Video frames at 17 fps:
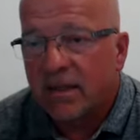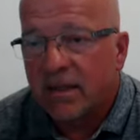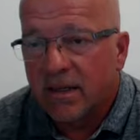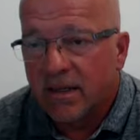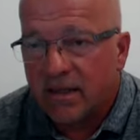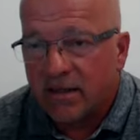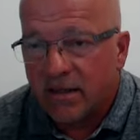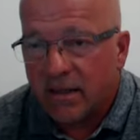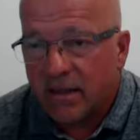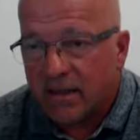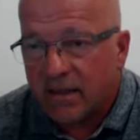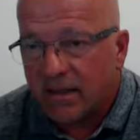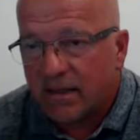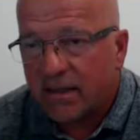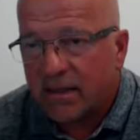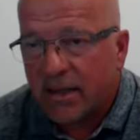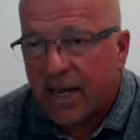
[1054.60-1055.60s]
and
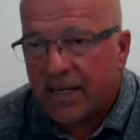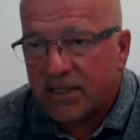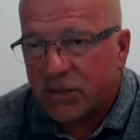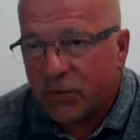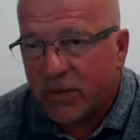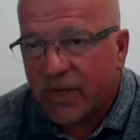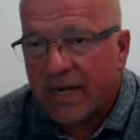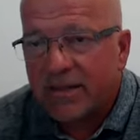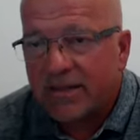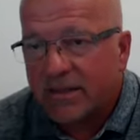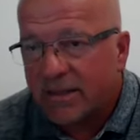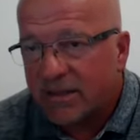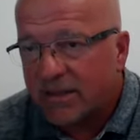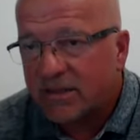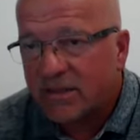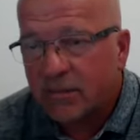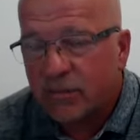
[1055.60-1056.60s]
in actuality
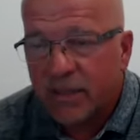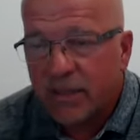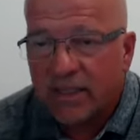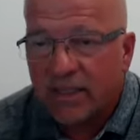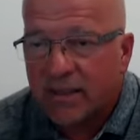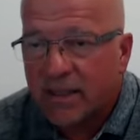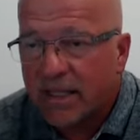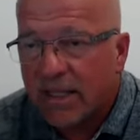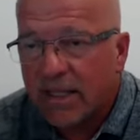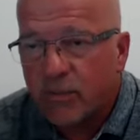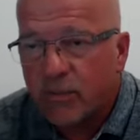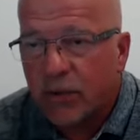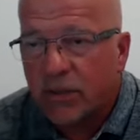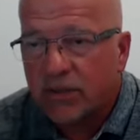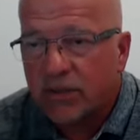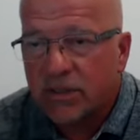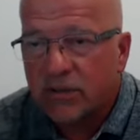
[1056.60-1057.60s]
ends up being a key
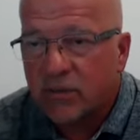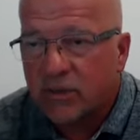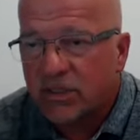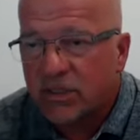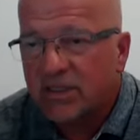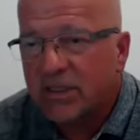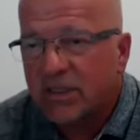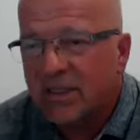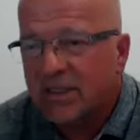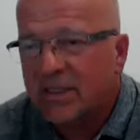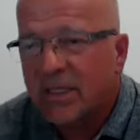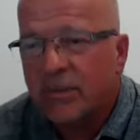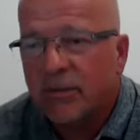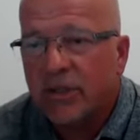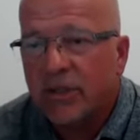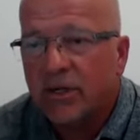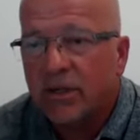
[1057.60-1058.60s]
person which is
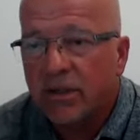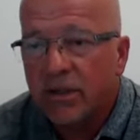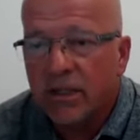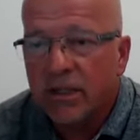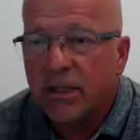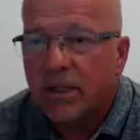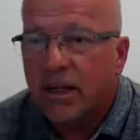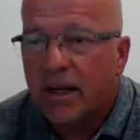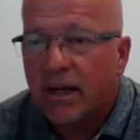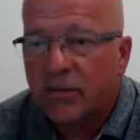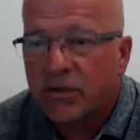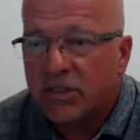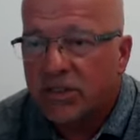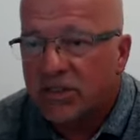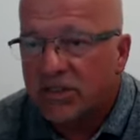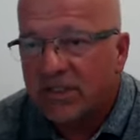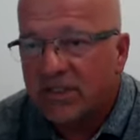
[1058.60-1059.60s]
similar uh, we
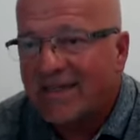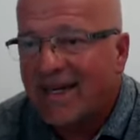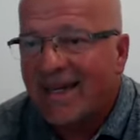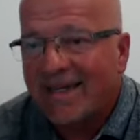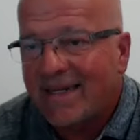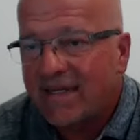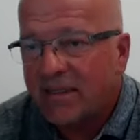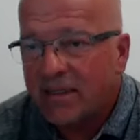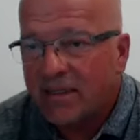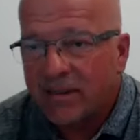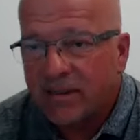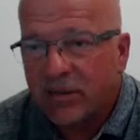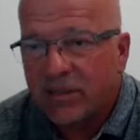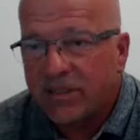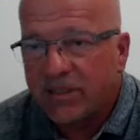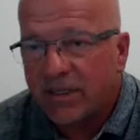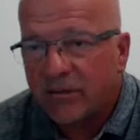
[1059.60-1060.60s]
just design it a little
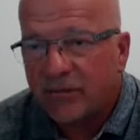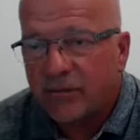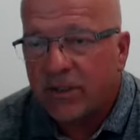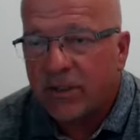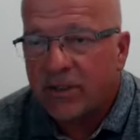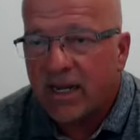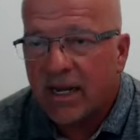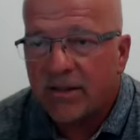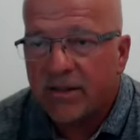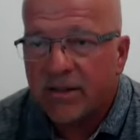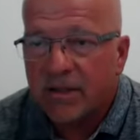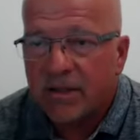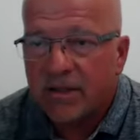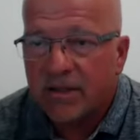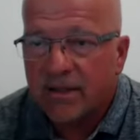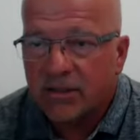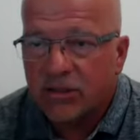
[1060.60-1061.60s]
bit different in how
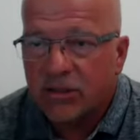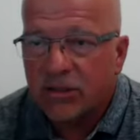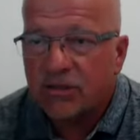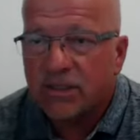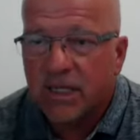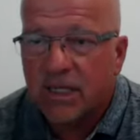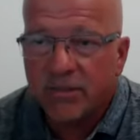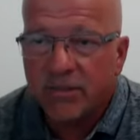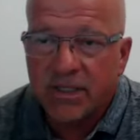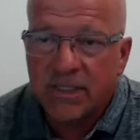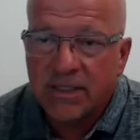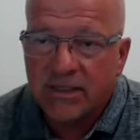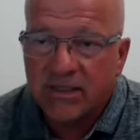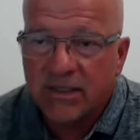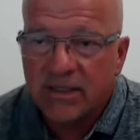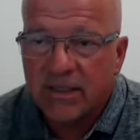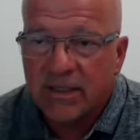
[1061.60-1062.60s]
the insurance
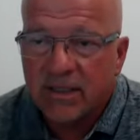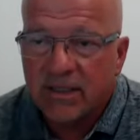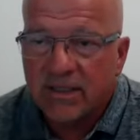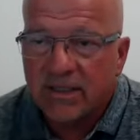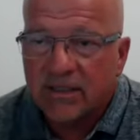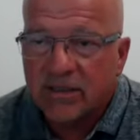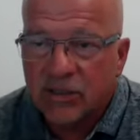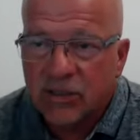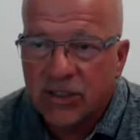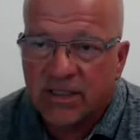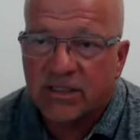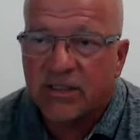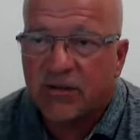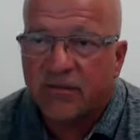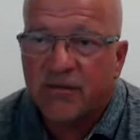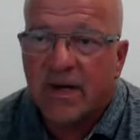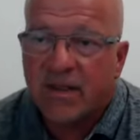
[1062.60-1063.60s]
companies
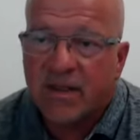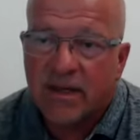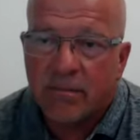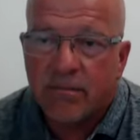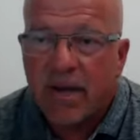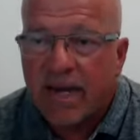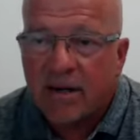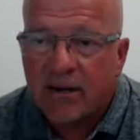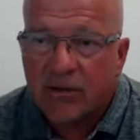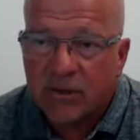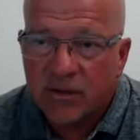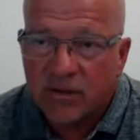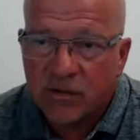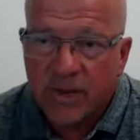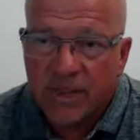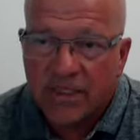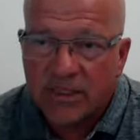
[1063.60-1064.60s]
justify the amount
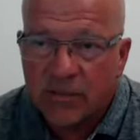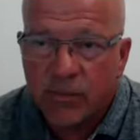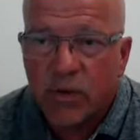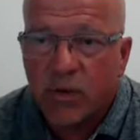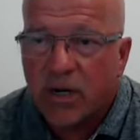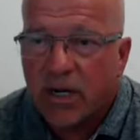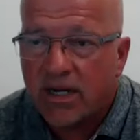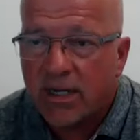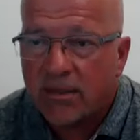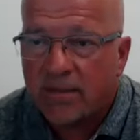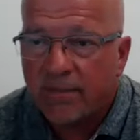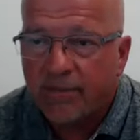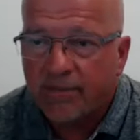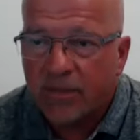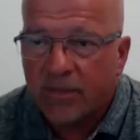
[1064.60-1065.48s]
is based more on